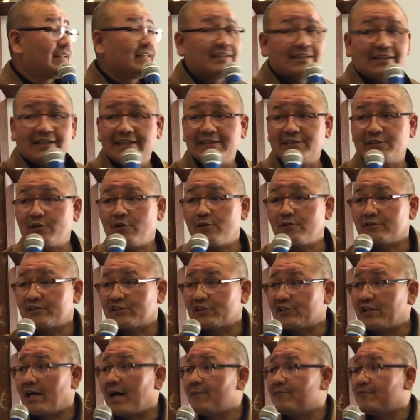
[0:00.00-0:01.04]
Let's go
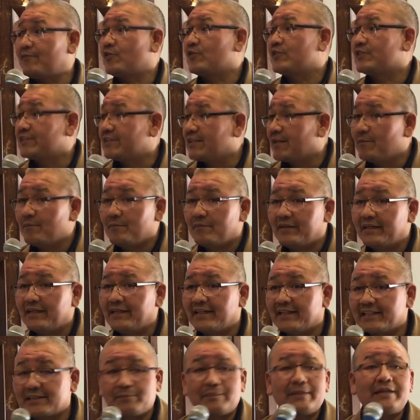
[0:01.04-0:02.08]
shop for somebody.
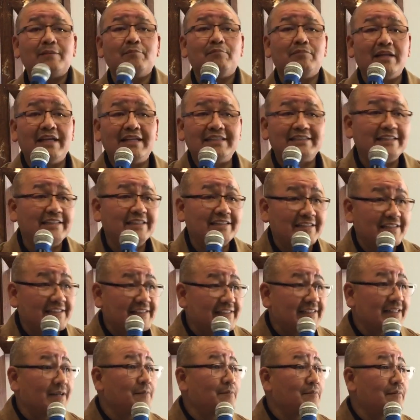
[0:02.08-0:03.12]
Let's be a blessing to
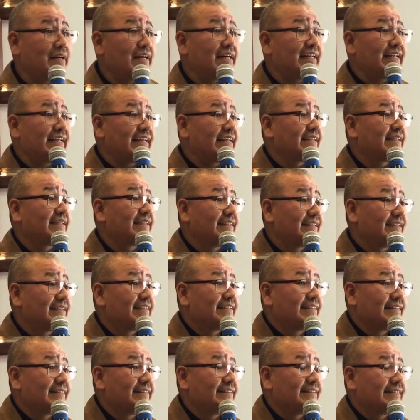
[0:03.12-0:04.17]
somebody.
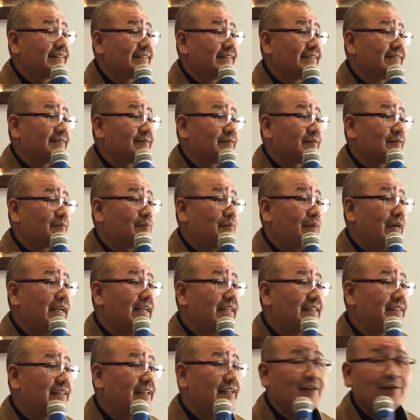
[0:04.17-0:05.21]

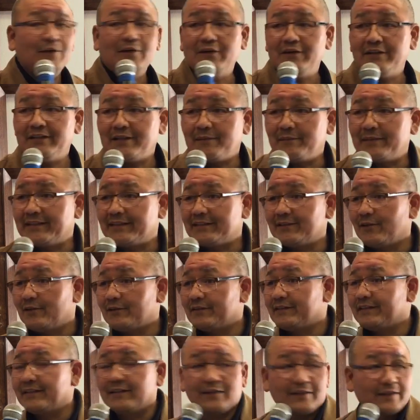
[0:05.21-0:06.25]
Praise the Lord. I mean,
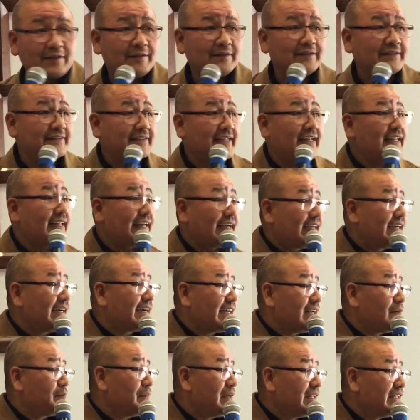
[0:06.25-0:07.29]
you know, uh, it's not like I
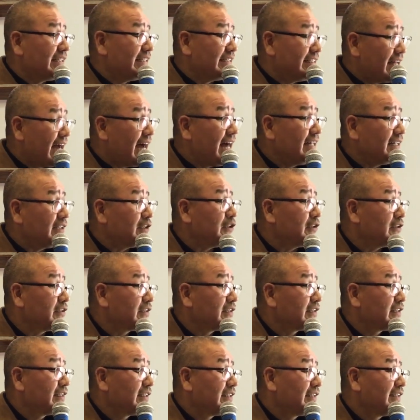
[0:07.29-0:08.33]
got a million dollars.
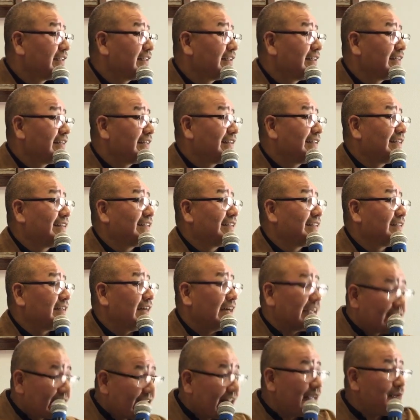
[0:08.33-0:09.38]

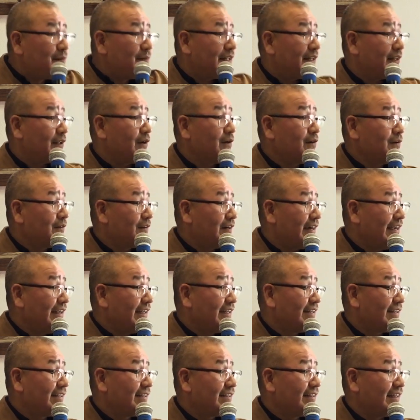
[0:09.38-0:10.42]
I claim it though, right?
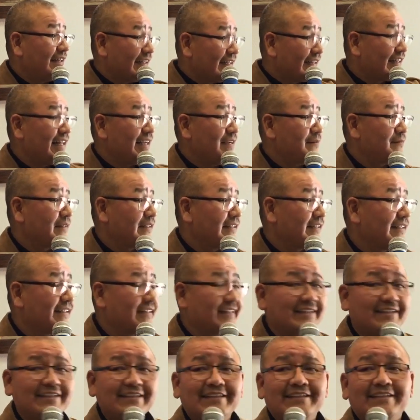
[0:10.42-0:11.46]
I claim.
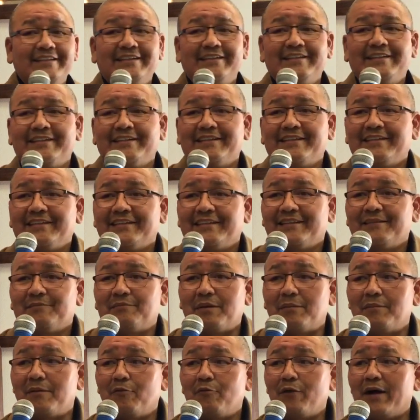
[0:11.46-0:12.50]

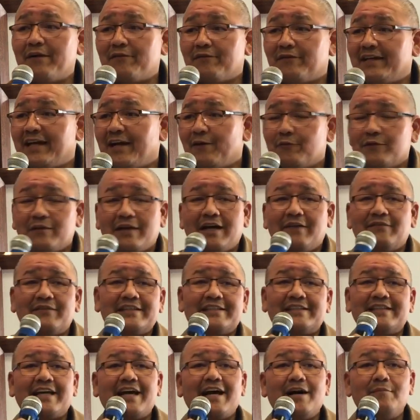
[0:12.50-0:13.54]
But my wife and I, we don't have to
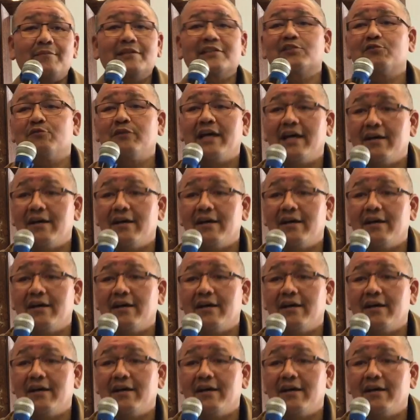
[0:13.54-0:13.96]
say how much do we